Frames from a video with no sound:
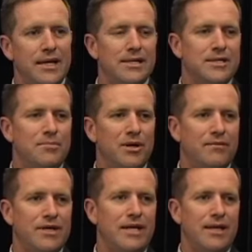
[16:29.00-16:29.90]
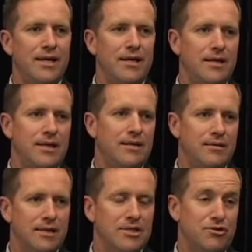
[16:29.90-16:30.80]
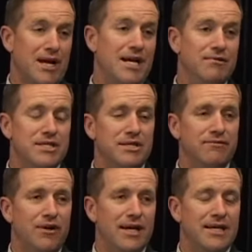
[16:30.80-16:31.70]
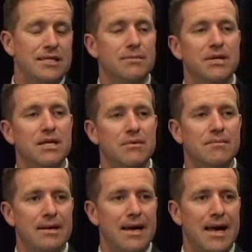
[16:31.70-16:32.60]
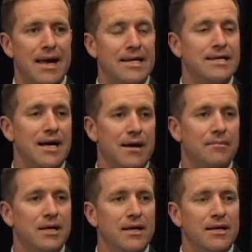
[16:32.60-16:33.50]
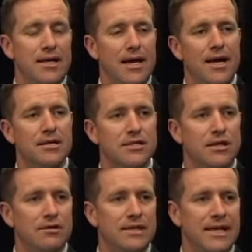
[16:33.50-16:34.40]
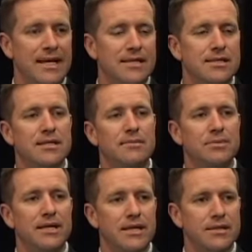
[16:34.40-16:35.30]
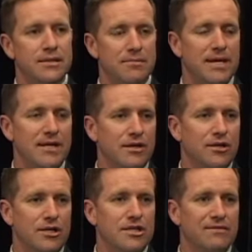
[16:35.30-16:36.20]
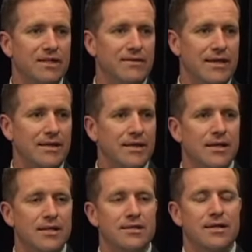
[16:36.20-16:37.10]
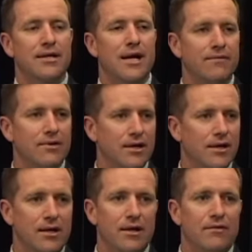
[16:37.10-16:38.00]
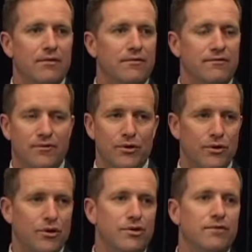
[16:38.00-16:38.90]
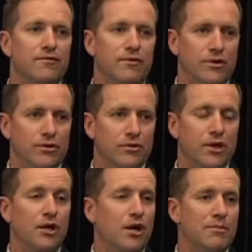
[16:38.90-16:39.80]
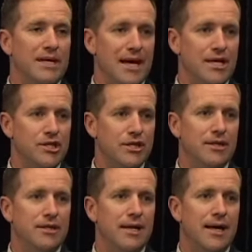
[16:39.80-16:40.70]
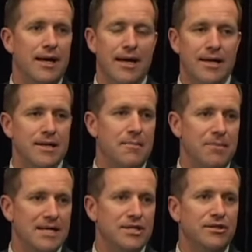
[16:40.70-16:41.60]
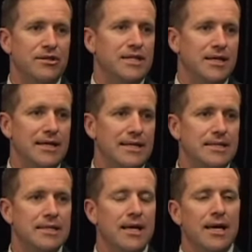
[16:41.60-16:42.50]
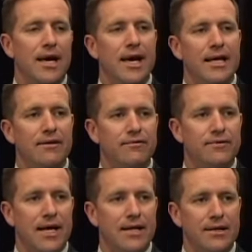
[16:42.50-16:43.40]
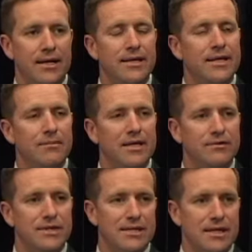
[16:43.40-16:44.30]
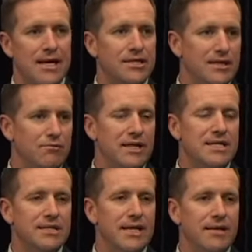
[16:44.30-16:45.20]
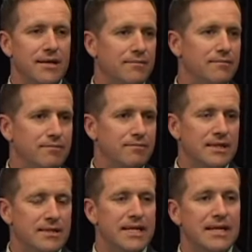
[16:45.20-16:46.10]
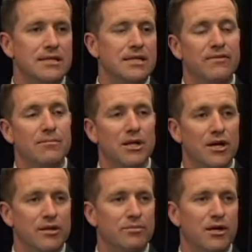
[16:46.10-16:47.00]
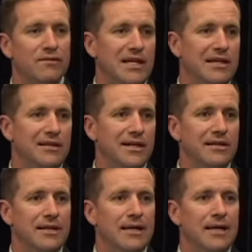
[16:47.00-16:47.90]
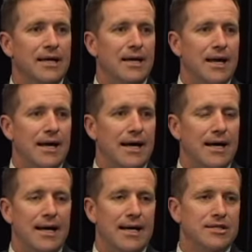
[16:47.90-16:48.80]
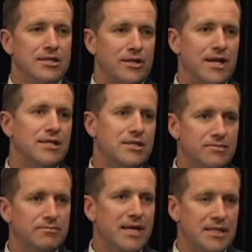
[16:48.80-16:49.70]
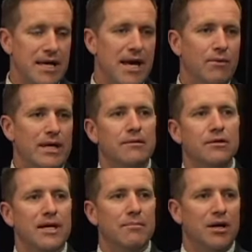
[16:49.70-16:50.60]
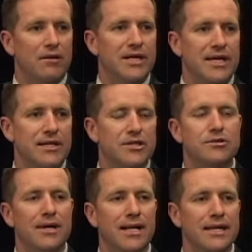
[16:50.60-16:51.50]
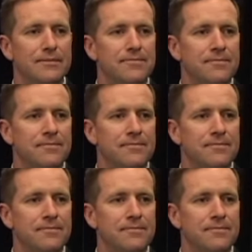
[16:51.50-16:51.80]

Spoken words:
so poverty in Australia is defined as a minimum income that a household needs simply to meet the cost of living. So to cover food, fuel, accommodation, and basic utilities. And if the income level doesn't actually reach there, they're seen as living below the poverty line. And so that's how we look at poverty in Australia.